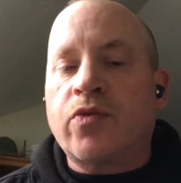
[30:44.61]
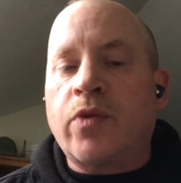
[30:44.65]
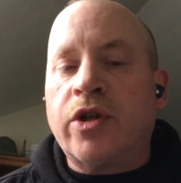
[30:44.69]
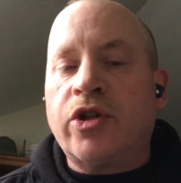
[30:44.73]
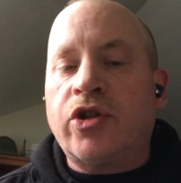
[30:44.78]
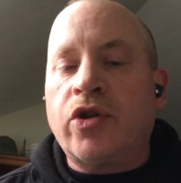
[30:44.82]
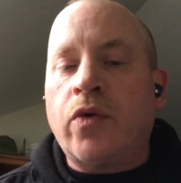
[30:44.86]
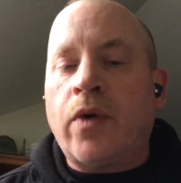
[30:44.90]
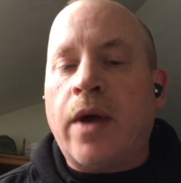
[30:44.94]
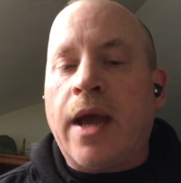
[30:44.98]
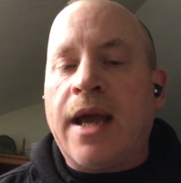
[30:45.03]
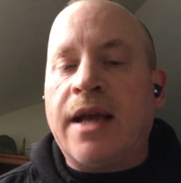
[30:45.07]
We
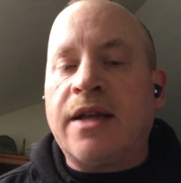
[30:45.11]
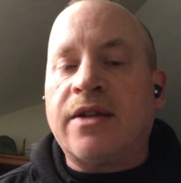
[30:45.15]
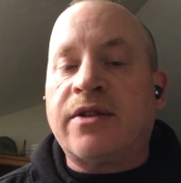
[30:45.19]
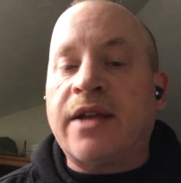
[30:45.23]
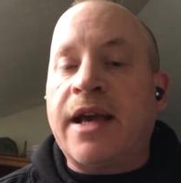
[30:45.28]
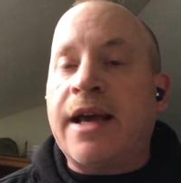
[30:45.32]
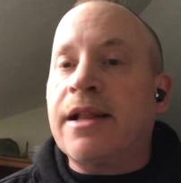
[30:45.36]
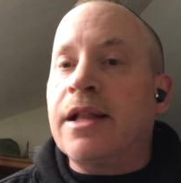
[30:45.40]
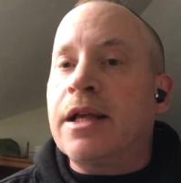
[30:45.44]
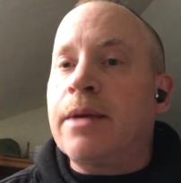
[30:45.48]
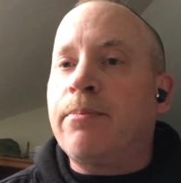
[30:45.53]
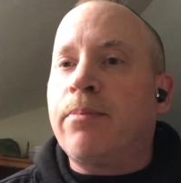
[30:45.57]
do a
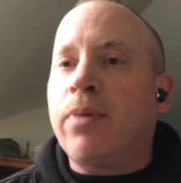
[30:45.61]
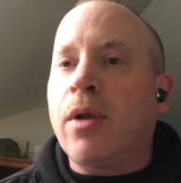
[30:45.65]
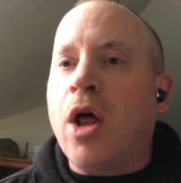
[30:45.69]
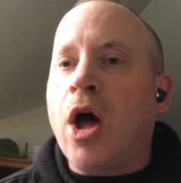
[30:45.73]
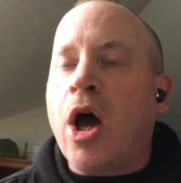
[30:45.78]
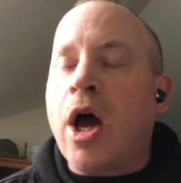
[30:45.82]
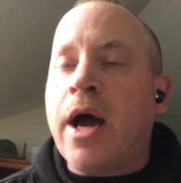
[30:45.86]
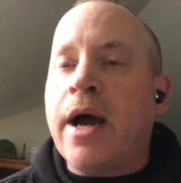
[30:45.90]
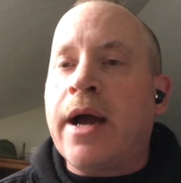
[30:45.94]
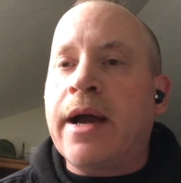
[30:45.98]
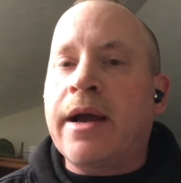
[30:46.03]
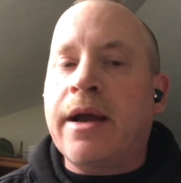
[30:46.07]
daily
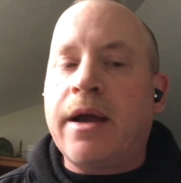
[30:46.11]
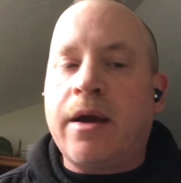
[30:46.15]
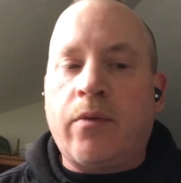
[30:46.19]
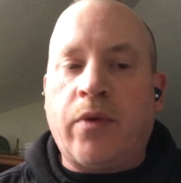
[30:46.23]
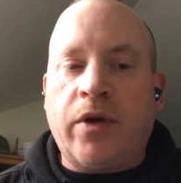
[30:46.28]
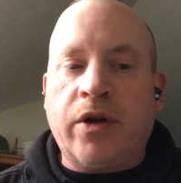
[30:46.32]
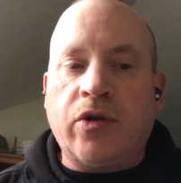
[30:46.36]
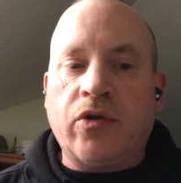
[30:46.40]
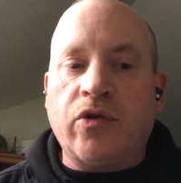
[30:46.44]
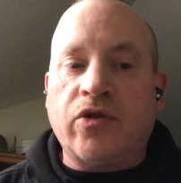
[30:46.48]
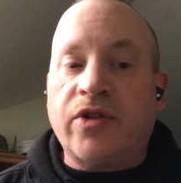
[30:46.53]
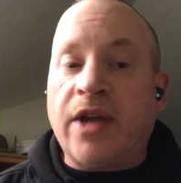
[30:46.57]
blog, we
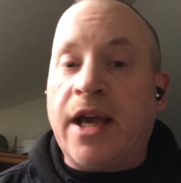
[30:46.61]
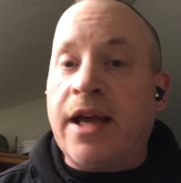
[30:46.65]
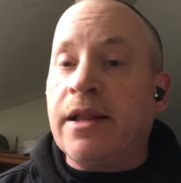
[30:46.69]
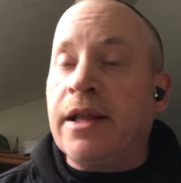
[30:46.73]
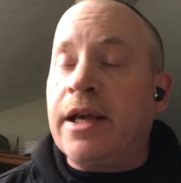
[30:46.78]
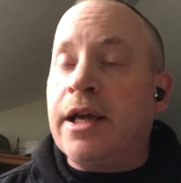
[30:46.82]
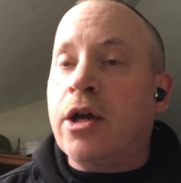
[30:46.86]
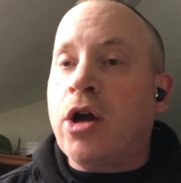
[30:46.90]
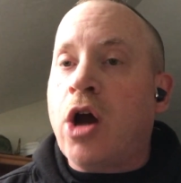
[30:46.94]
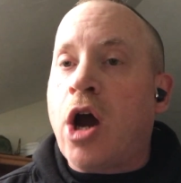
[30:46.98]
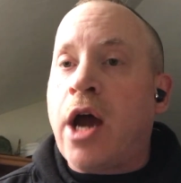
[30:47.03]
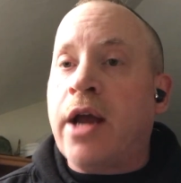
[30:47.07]
do
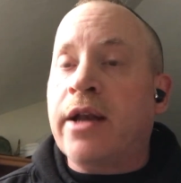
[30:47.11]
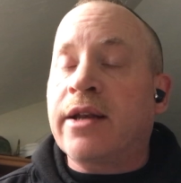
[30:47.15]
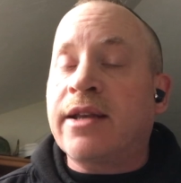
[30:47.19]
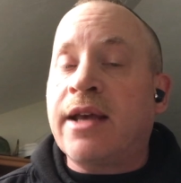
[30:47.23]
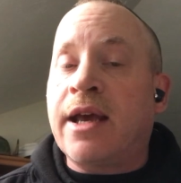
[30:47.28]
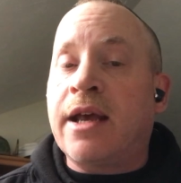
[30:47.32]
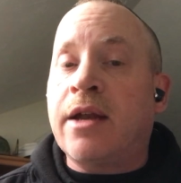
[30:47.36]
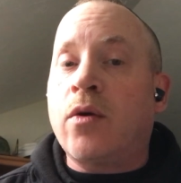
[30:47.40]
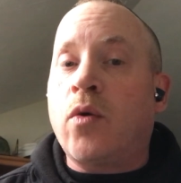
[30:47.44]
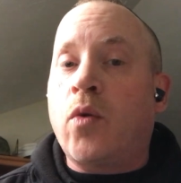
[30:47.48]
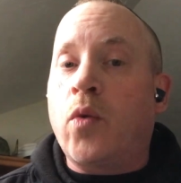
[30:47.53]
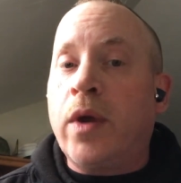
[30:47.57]
daily
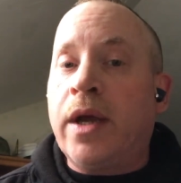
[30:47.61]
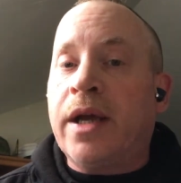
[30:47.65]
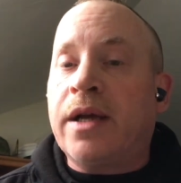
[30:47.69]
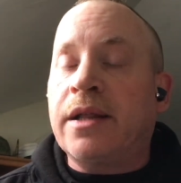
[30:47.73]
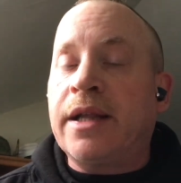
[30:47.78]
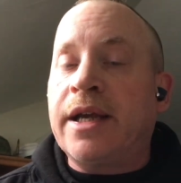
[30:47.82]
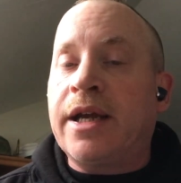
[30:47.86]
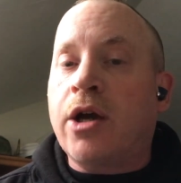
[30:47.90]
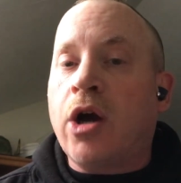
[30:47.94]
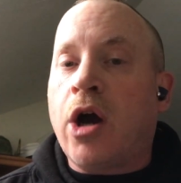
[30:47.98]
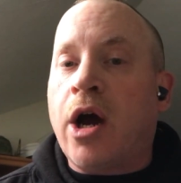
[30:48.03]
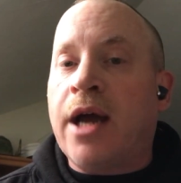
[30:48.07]
content,
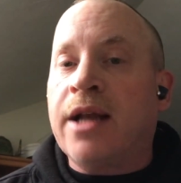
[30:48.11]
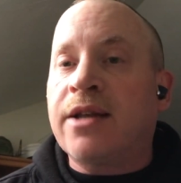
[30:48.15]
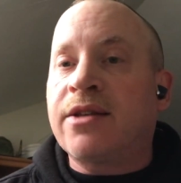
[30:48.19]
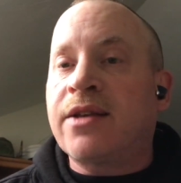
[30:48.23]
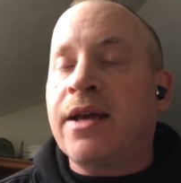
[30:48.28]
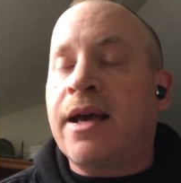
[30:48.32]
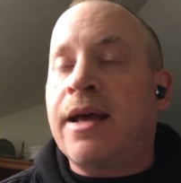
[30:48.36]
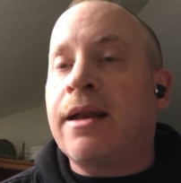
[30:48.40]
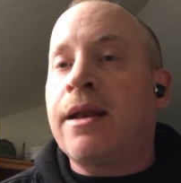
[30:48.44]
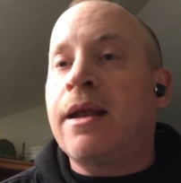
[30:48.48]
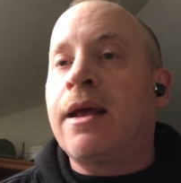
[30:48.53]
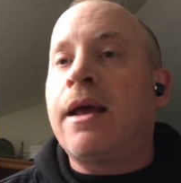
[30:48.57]
weekly
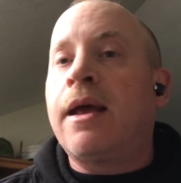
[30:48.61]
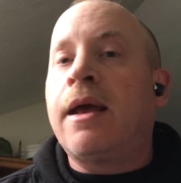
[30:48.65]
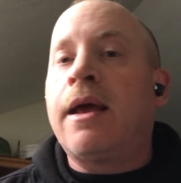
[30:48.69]
content,